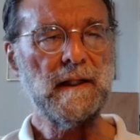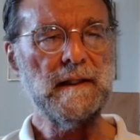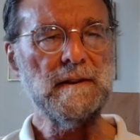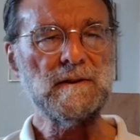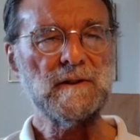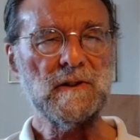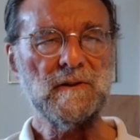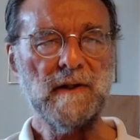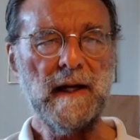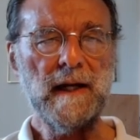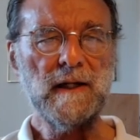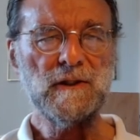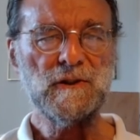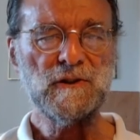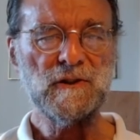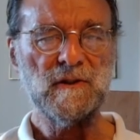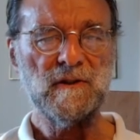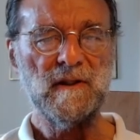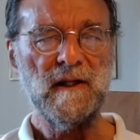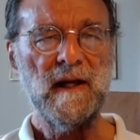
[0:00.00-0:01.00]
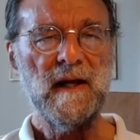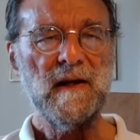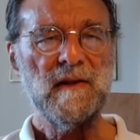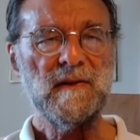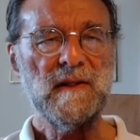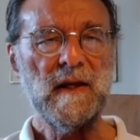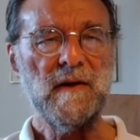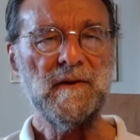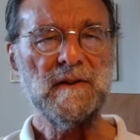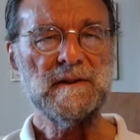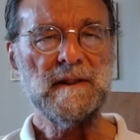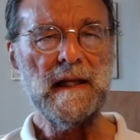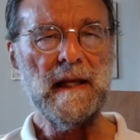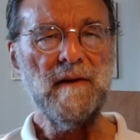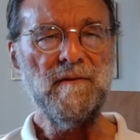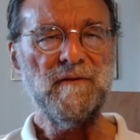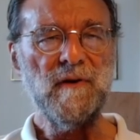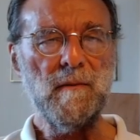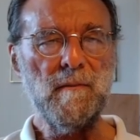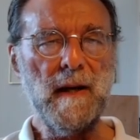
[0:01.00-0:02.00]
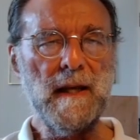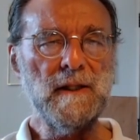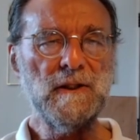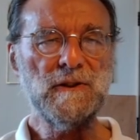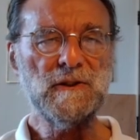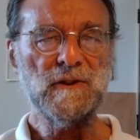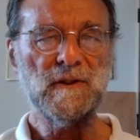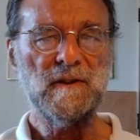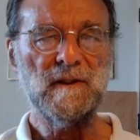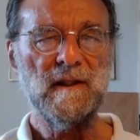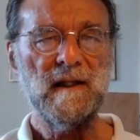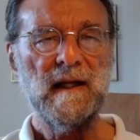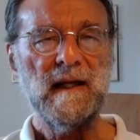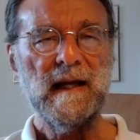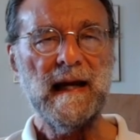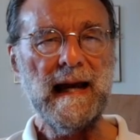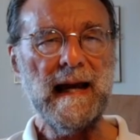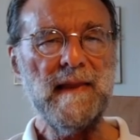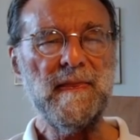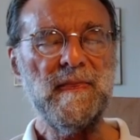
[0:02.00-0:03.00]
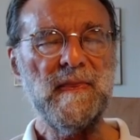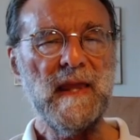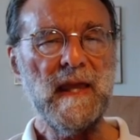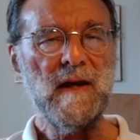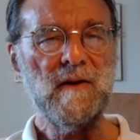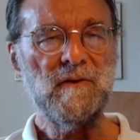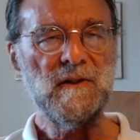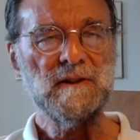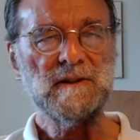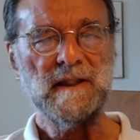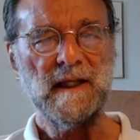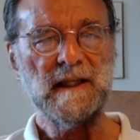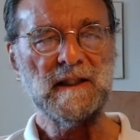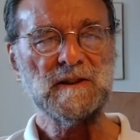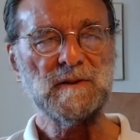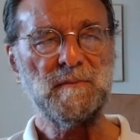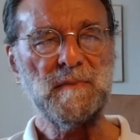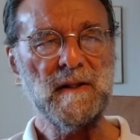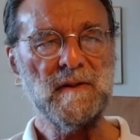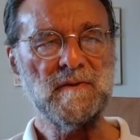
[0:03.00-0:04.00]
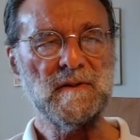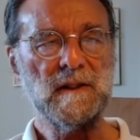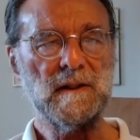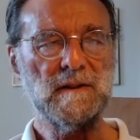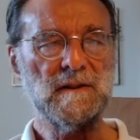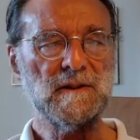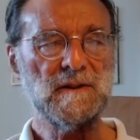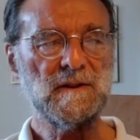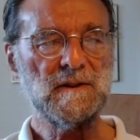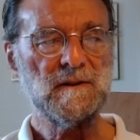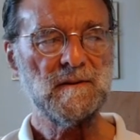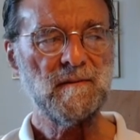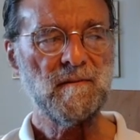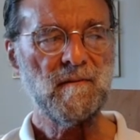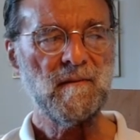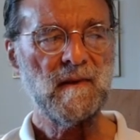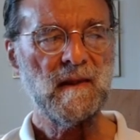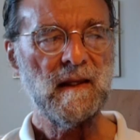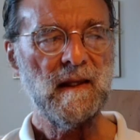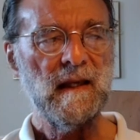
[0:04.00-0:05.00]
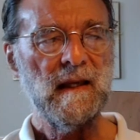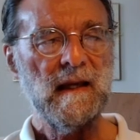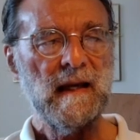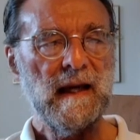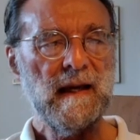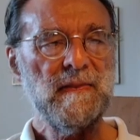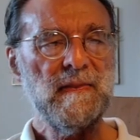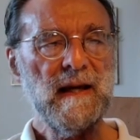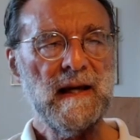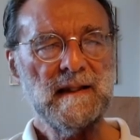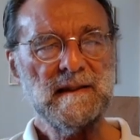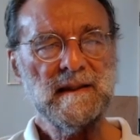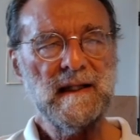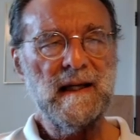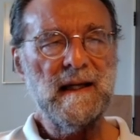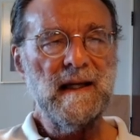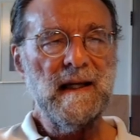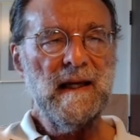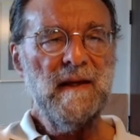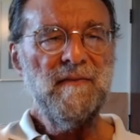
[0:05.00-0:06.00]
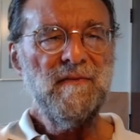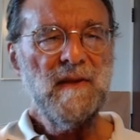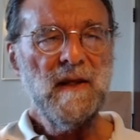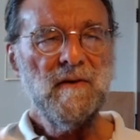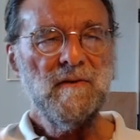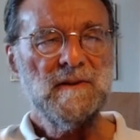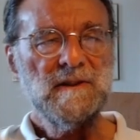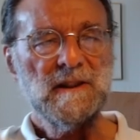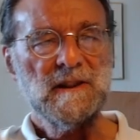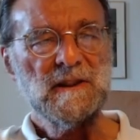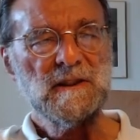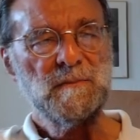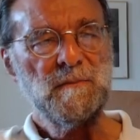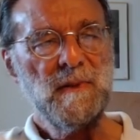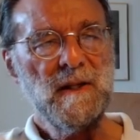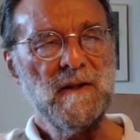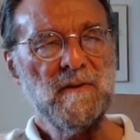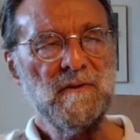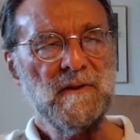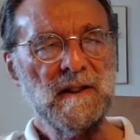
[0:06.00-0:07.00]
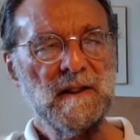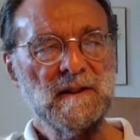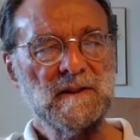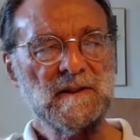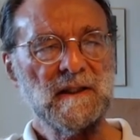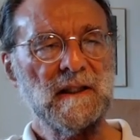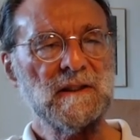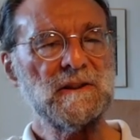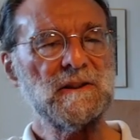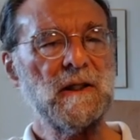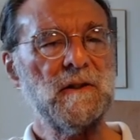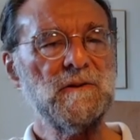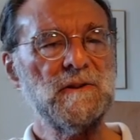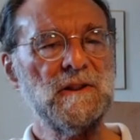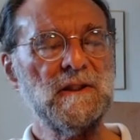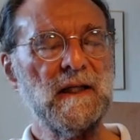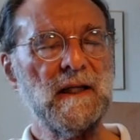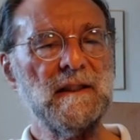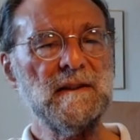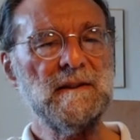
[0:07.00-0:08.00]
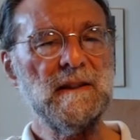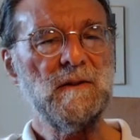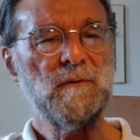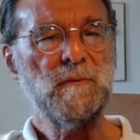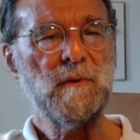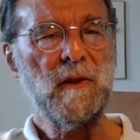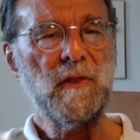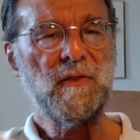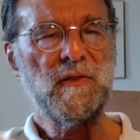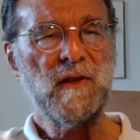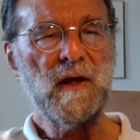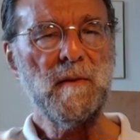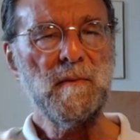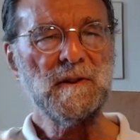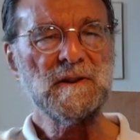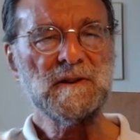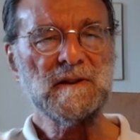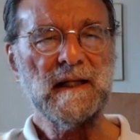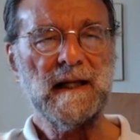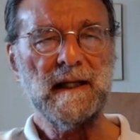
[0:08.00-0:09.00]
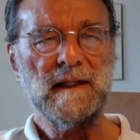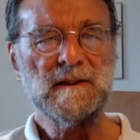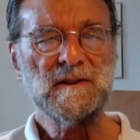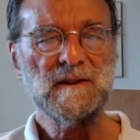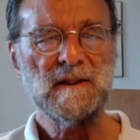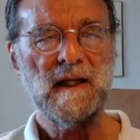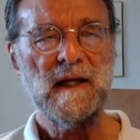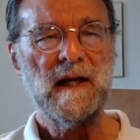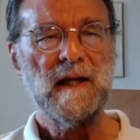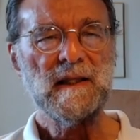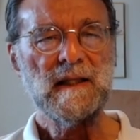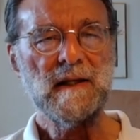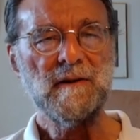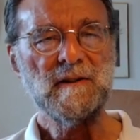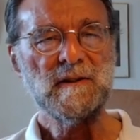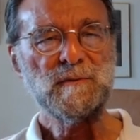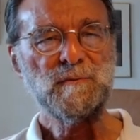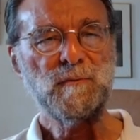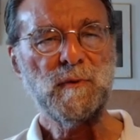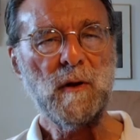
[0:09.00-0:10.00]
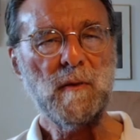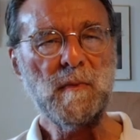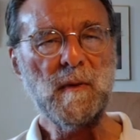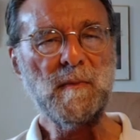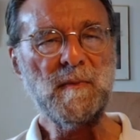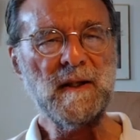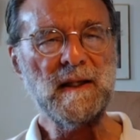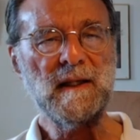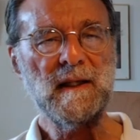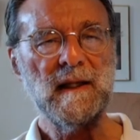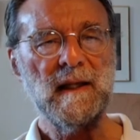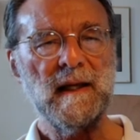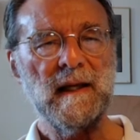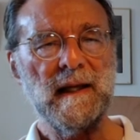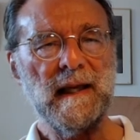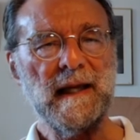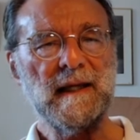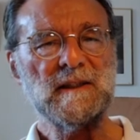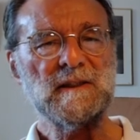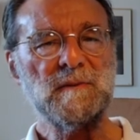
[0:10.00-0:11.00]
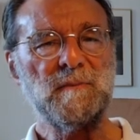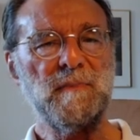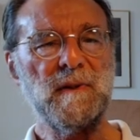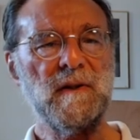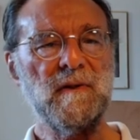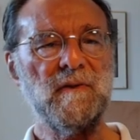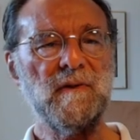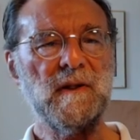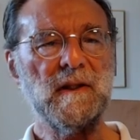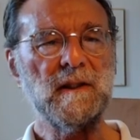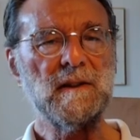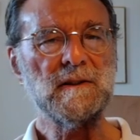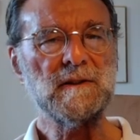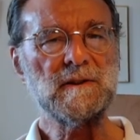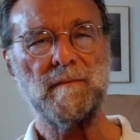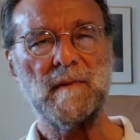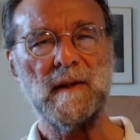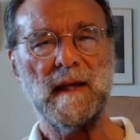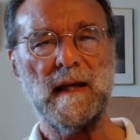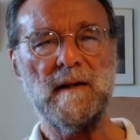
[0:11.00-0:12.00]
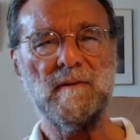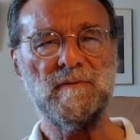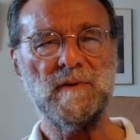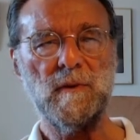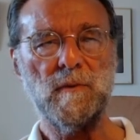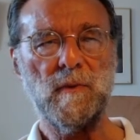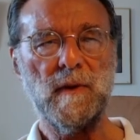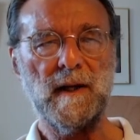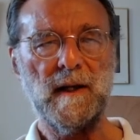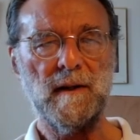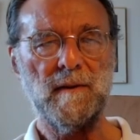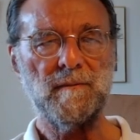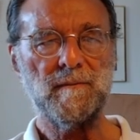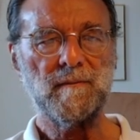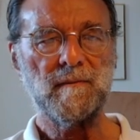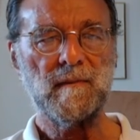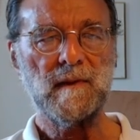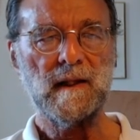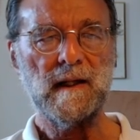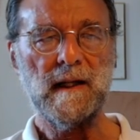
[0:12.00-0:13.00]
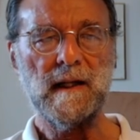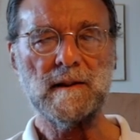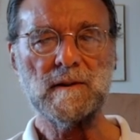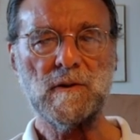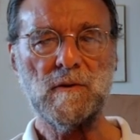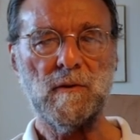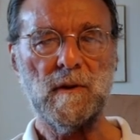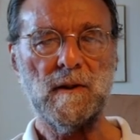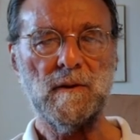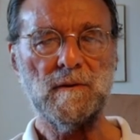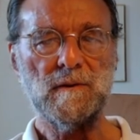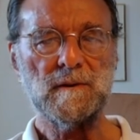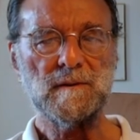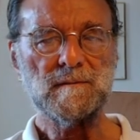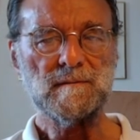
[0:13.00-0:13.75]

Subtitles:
interaction, there is information, and there is experience, and that if there is experience associated with thermostats, there is probably experience everywhere." Unquote.